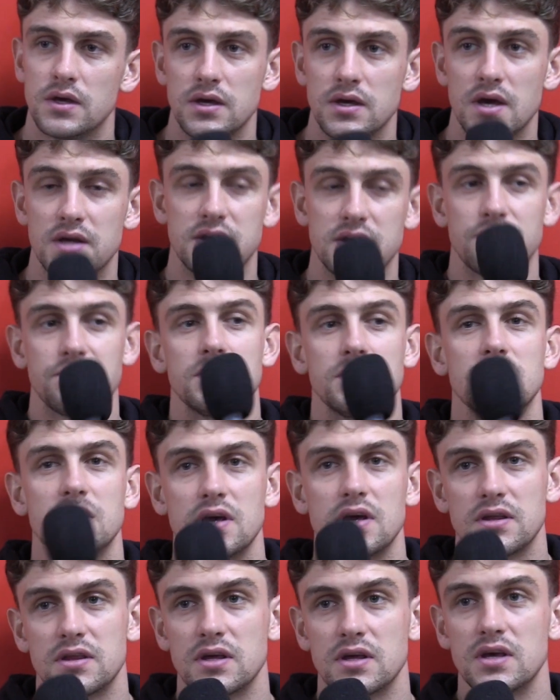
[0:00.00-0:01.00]
Yeah,
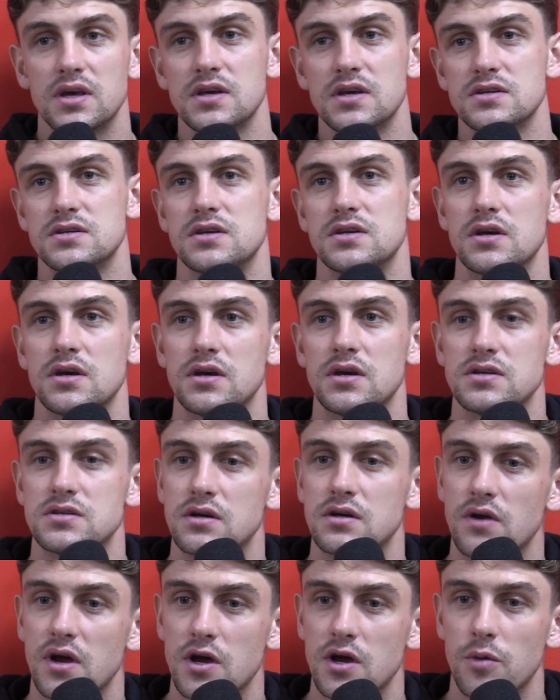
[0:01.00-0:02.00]
definitely. I think it's
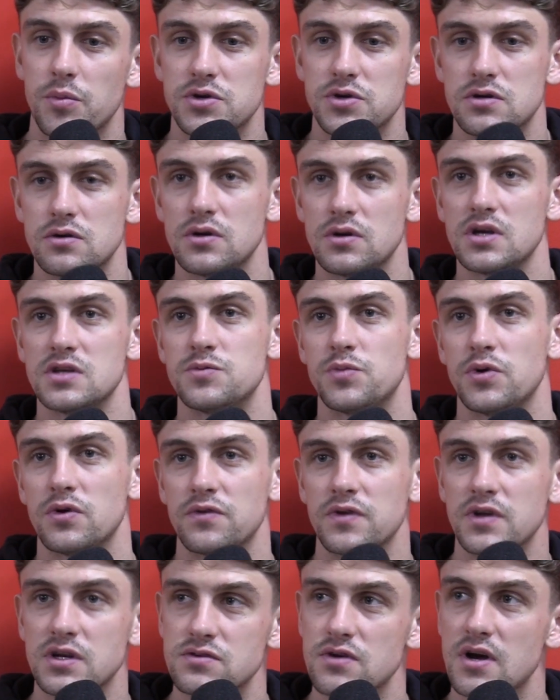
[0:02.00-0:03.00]
a great opportunity to
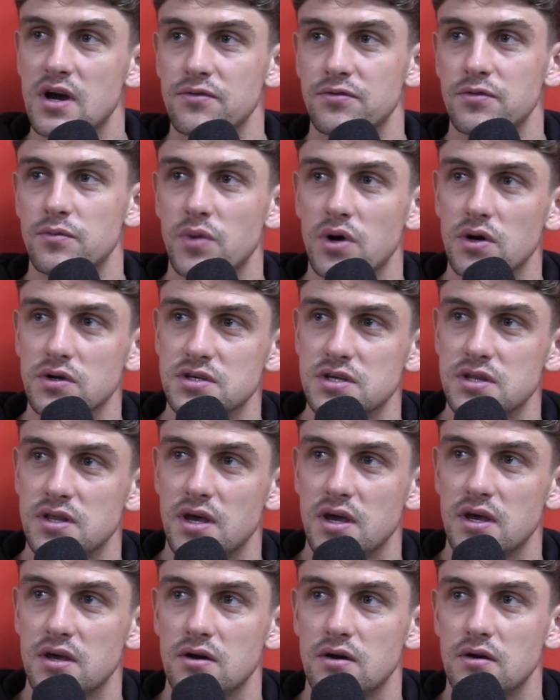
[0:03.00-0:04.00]
put things right from Boxing
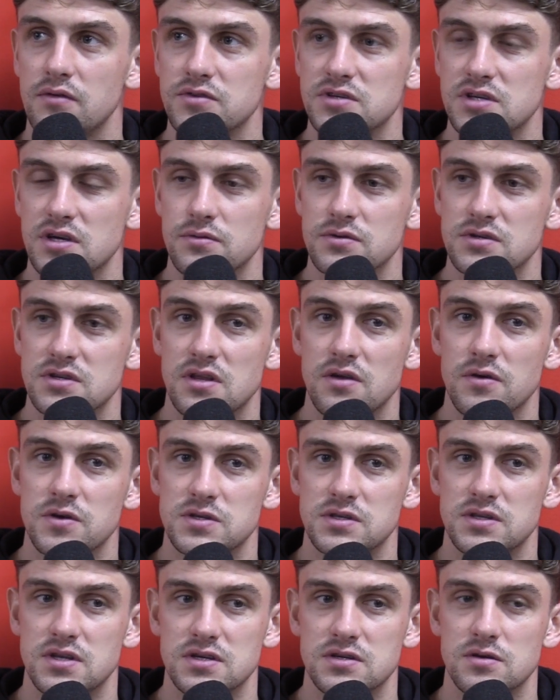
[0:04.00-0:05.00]
Day. Obviously, it was
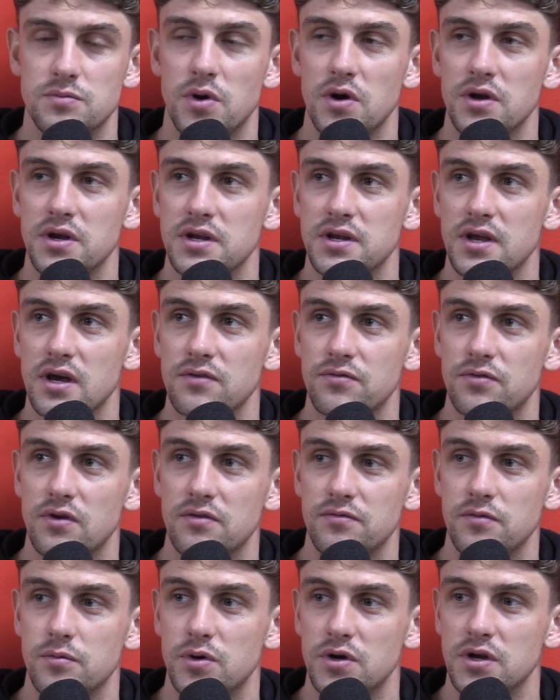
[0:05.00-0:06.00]
a disappointing day for
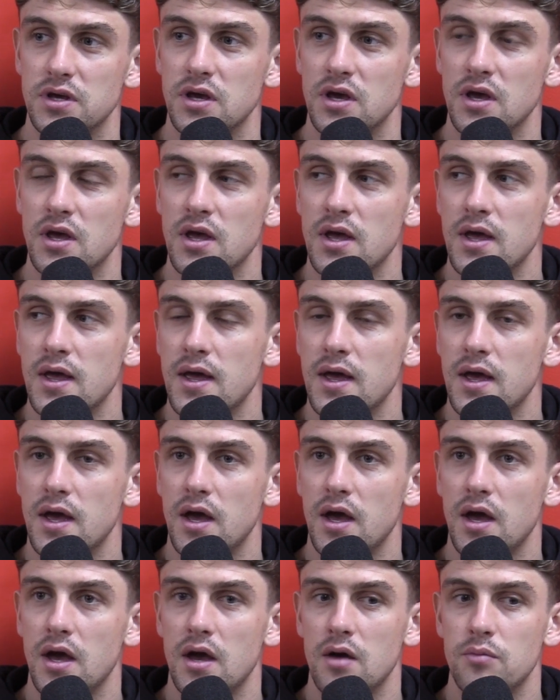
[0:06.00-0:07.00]
everybody.
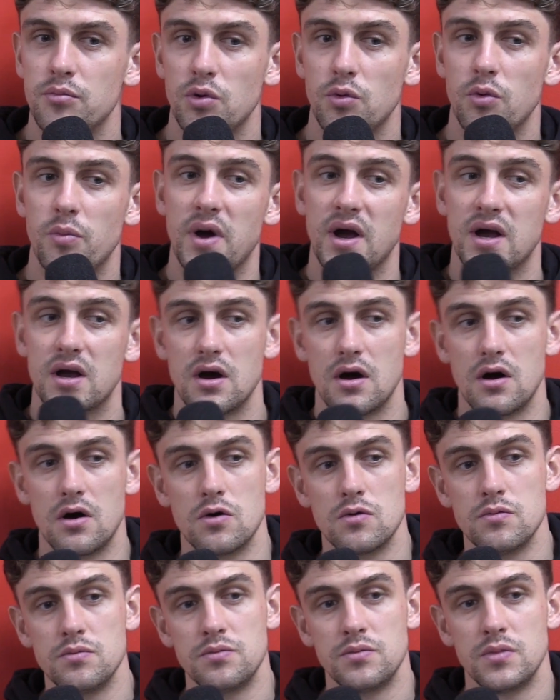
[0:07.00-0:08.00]
But we're back at
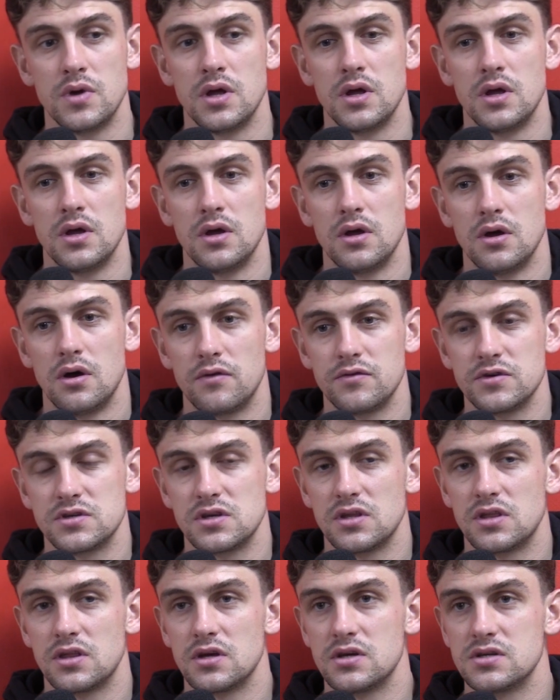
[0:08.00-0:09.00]
home,
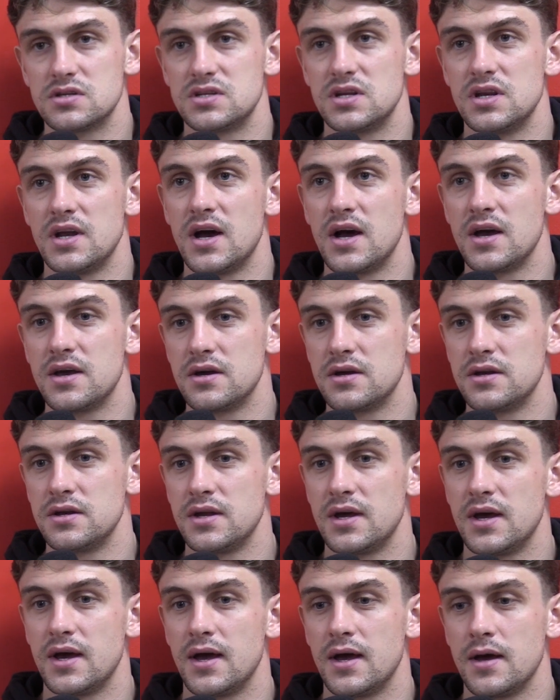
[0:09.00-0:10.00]
obviously Thursday night,
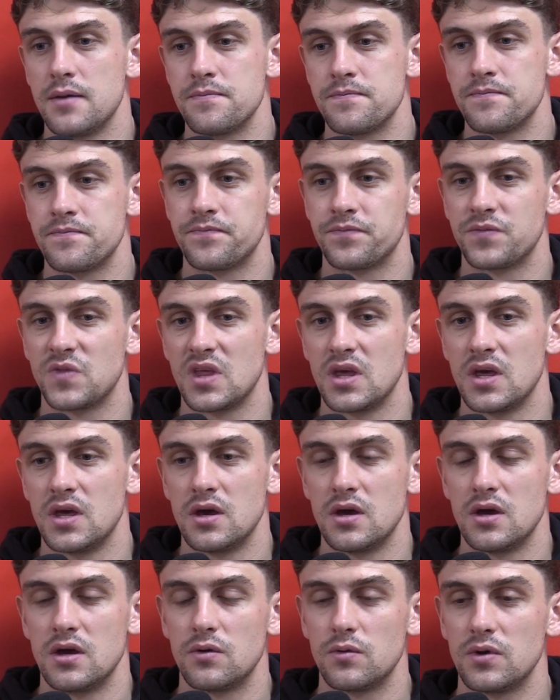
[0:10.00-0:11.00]

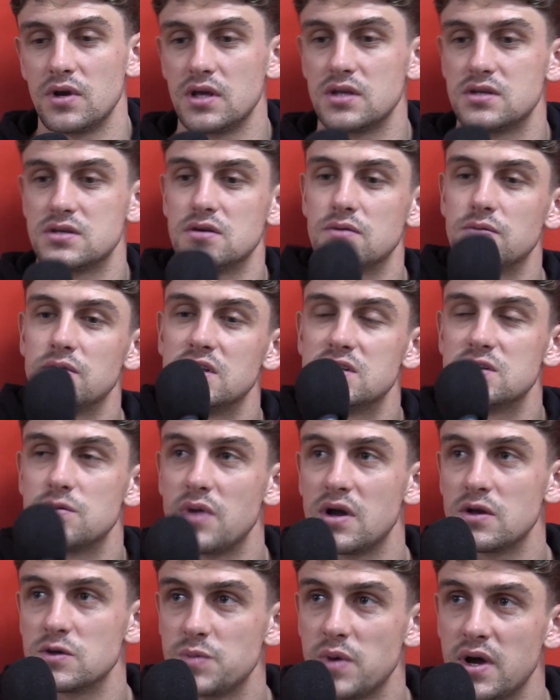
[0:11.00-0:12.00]
and we need to
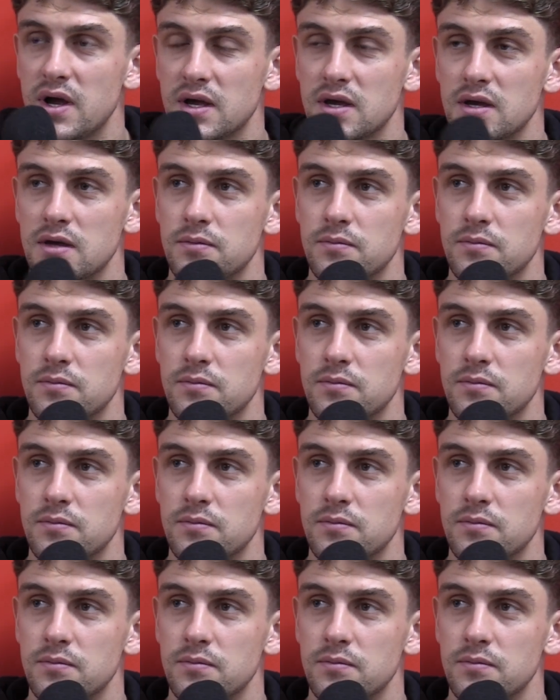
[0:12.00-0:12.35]
bounce back.